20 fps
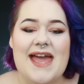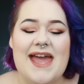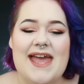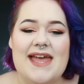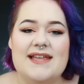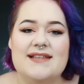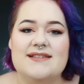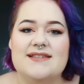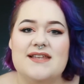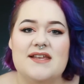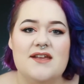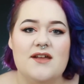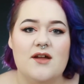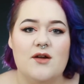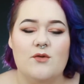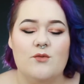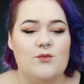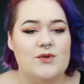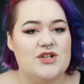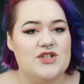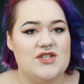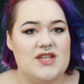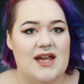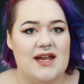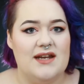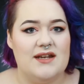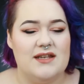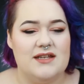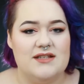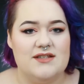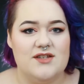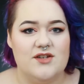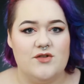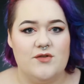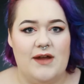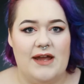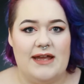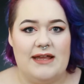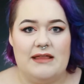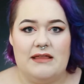and seeing which side can do
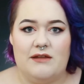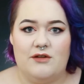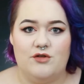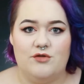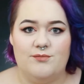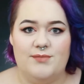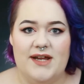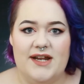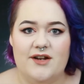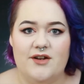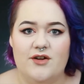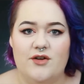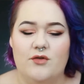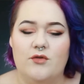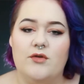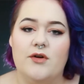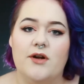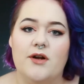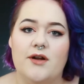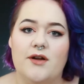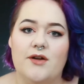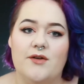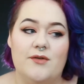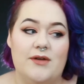a little better, or